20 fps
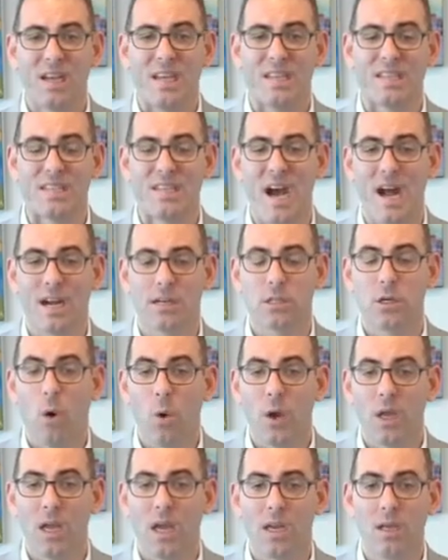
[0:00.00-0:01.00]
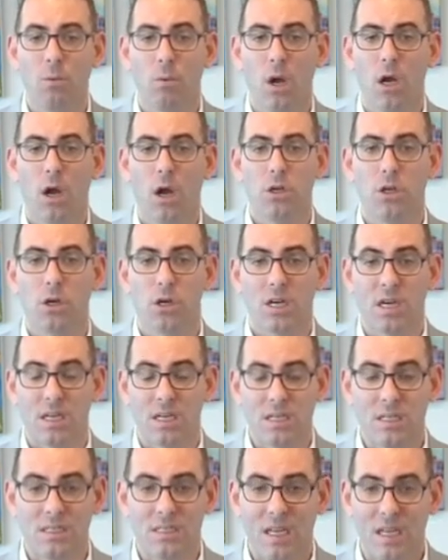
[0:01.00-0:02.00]
is not going anywhere. You're going to
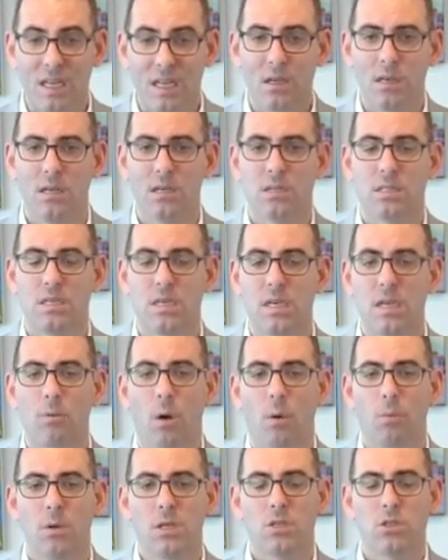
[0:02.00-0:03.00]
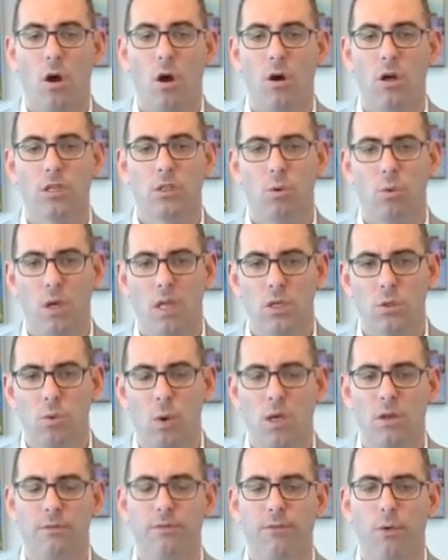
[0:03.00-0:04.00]
continue to see what we saw in
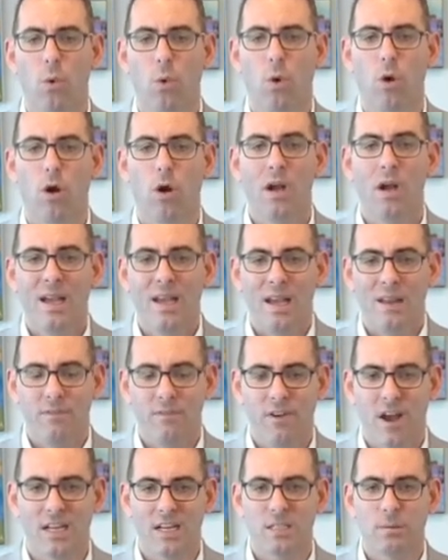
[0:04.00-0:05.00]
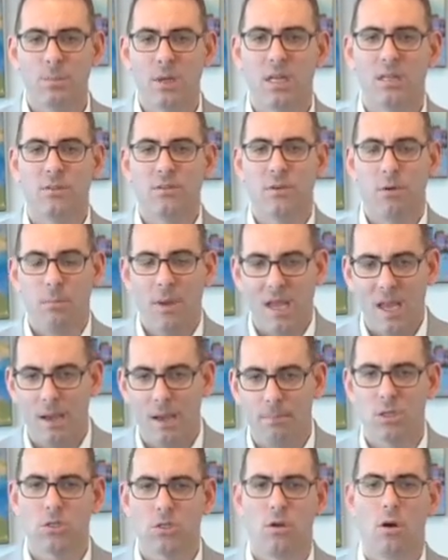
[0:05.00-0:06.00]
2024, investments from
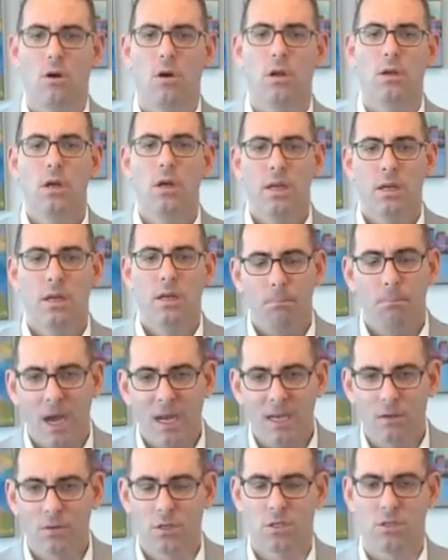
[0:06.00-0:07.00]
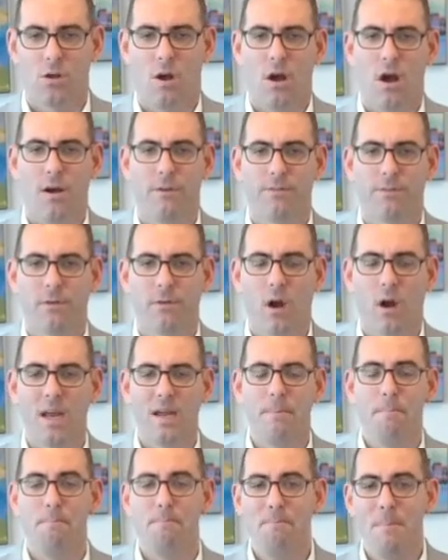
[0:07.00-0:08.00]
Amazon, Microsoft,
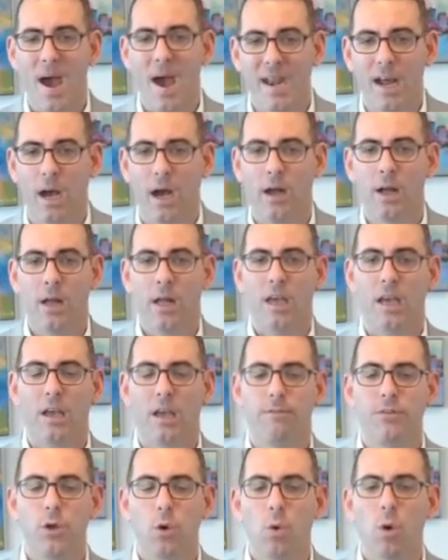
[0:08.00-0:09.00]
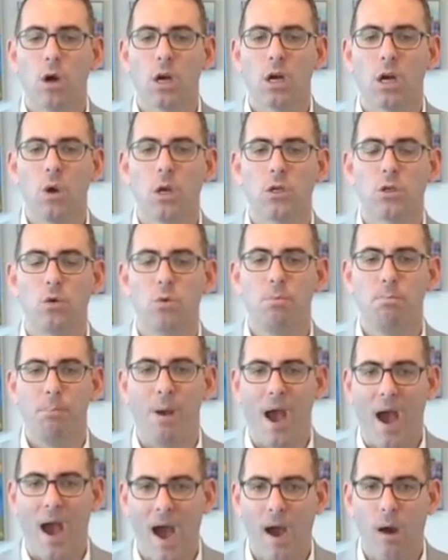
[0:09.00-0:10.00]
right? Meta. If you are going to
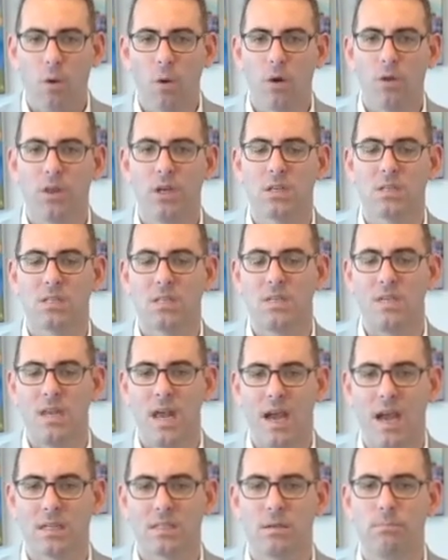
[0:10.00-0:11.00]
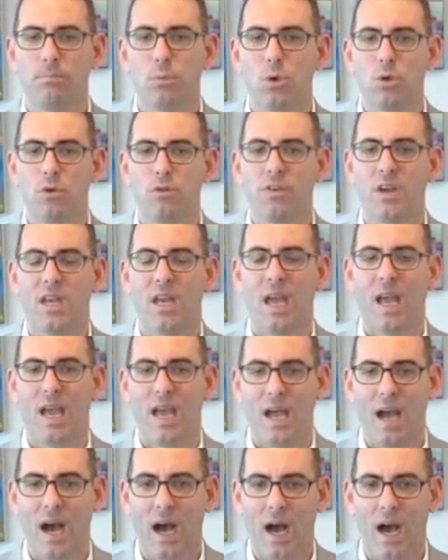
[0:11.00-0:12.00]
power this next move in
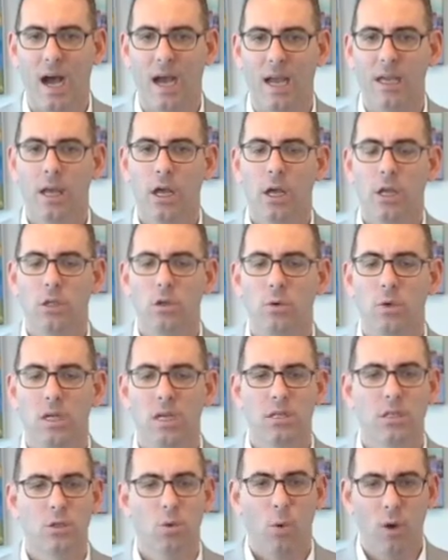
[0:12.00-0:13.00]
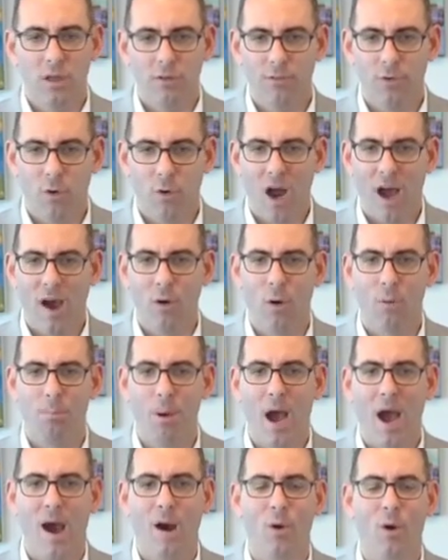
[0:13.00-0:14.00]
AI, you need 24-hour
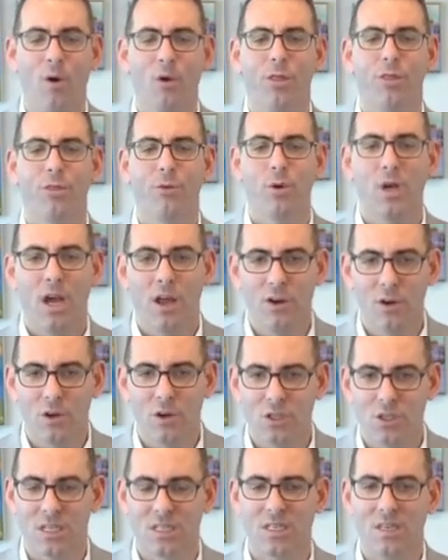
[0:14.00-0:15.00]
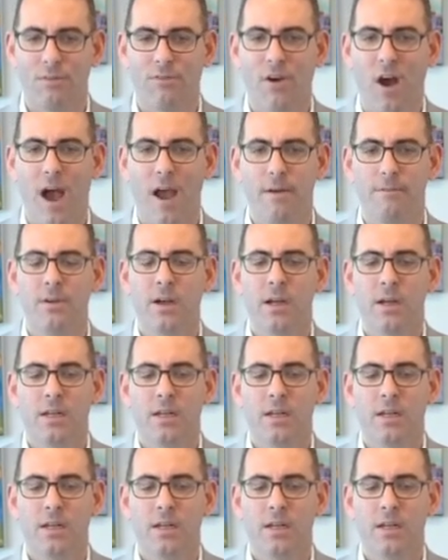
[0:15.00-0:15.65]
power, 365